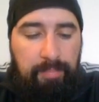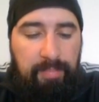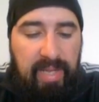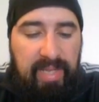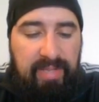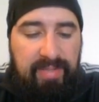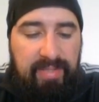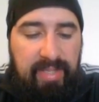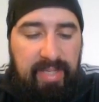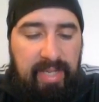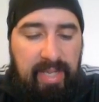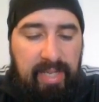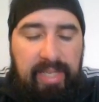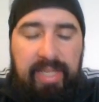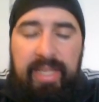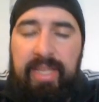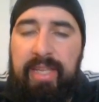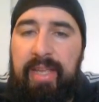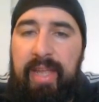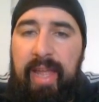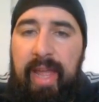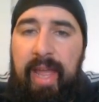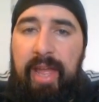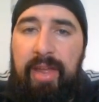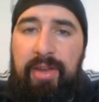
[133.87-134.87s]

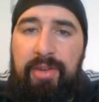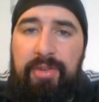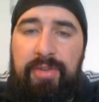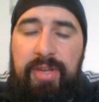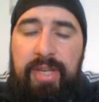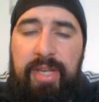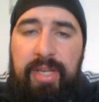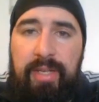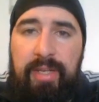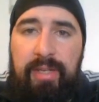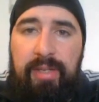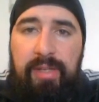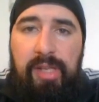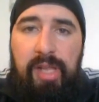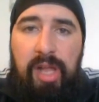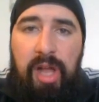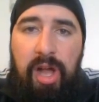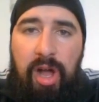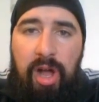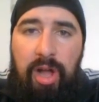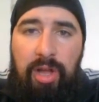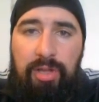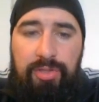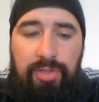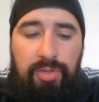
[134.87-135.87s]
basically Henry
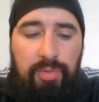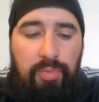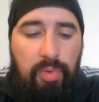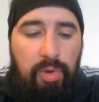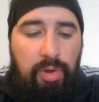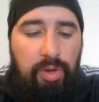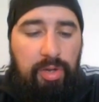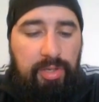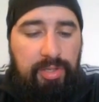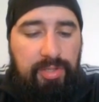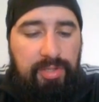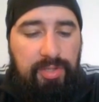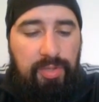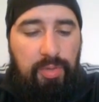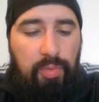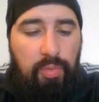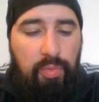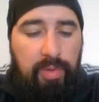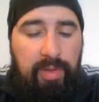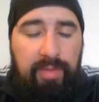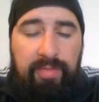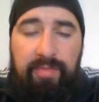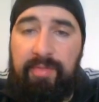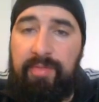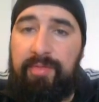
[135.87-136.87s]
also works
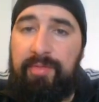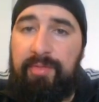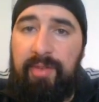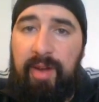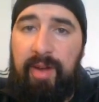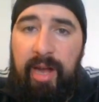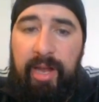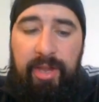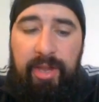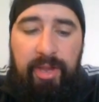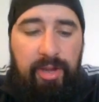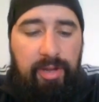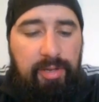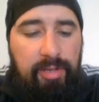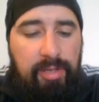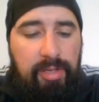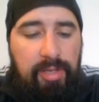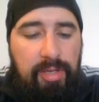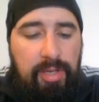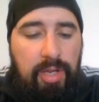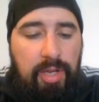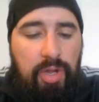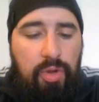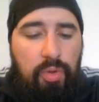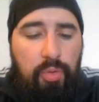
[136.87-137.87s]
with fire,
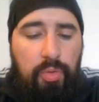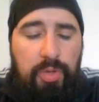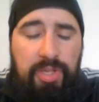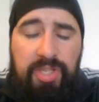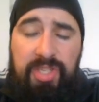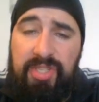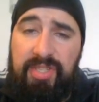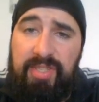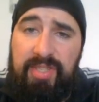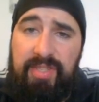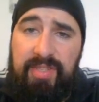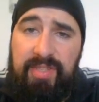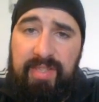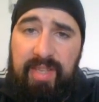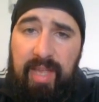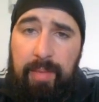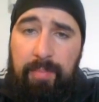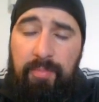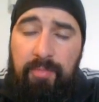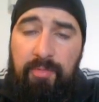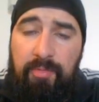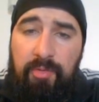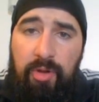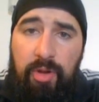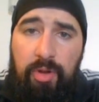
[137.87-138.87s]
which is the
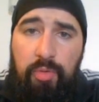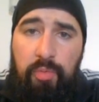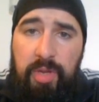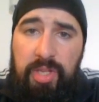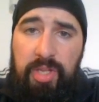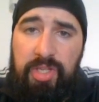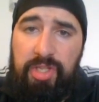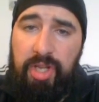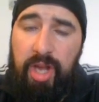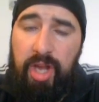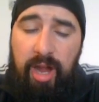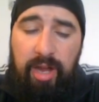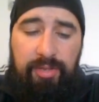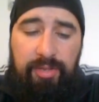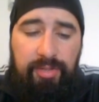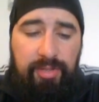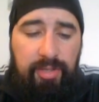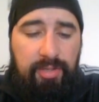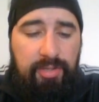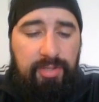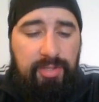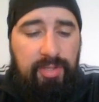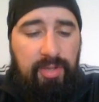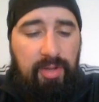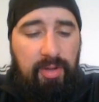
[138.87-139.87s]
same for Witch
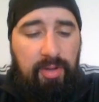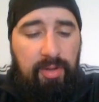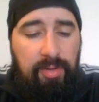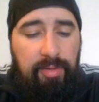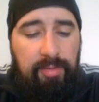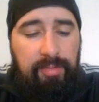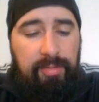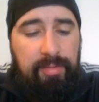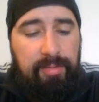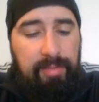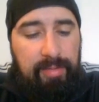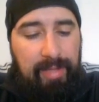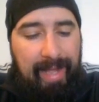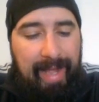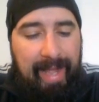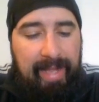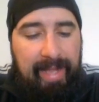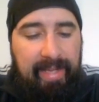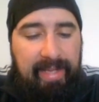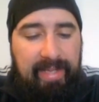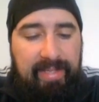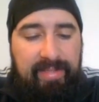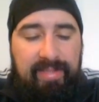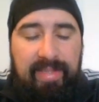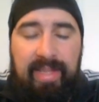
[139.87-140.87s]
Hunter. So
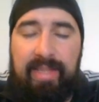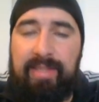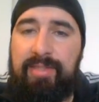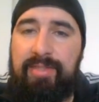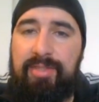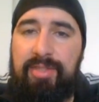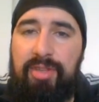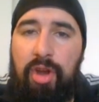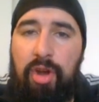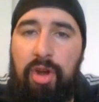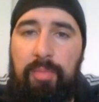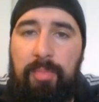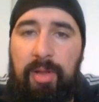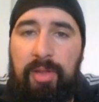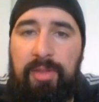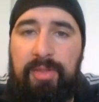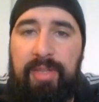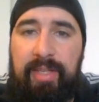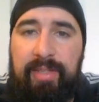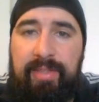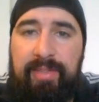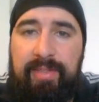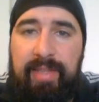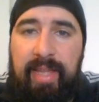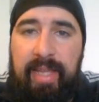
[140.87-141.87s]
I guess that's normal
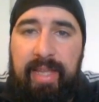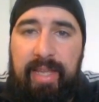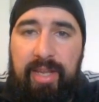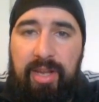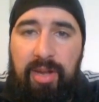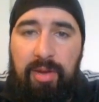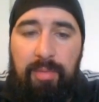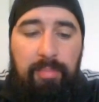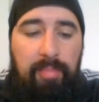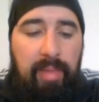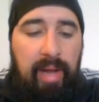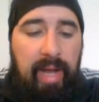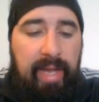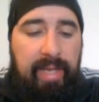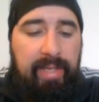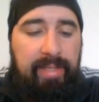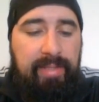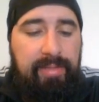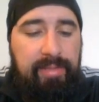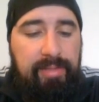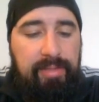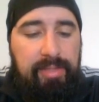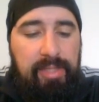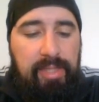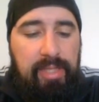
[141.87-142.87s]
that they
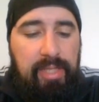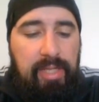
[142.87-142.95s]
combine.